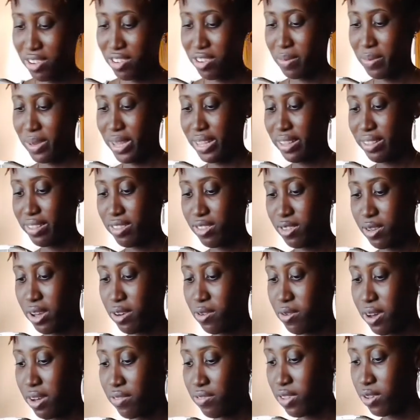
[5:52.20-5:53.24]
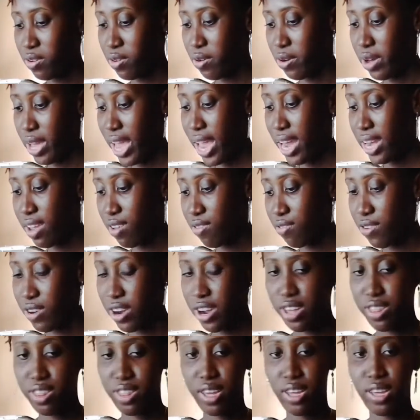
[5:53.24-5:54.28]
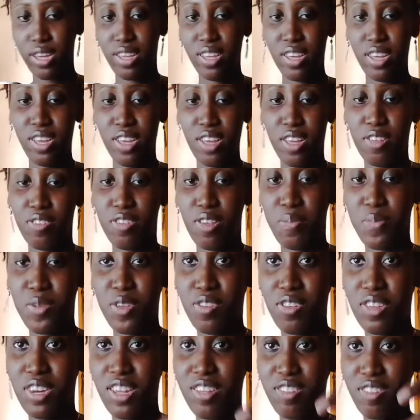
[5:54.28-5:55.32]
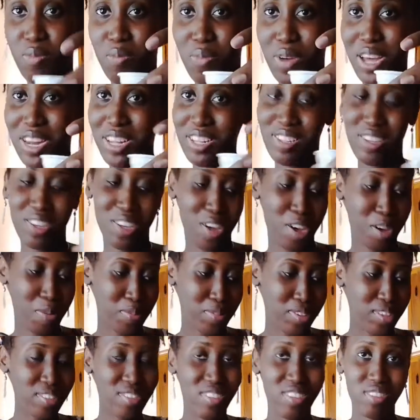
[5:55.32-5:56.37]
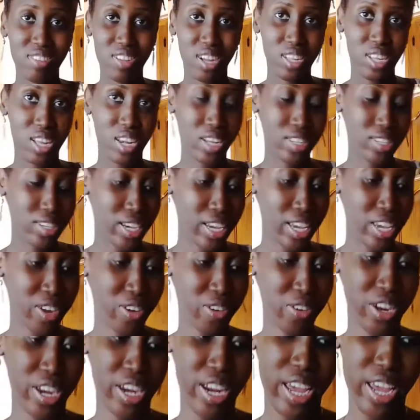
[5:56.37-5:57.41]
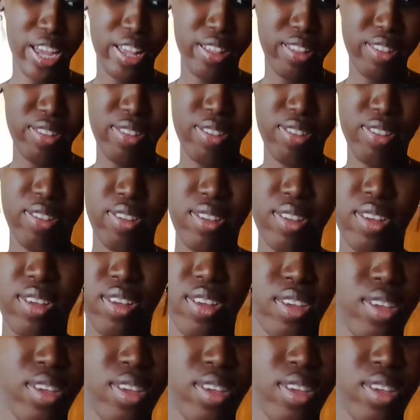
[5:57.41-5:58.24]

measurement. So I don't have to go any further. So I'm using this small little cup since it's not a lot of ingredients.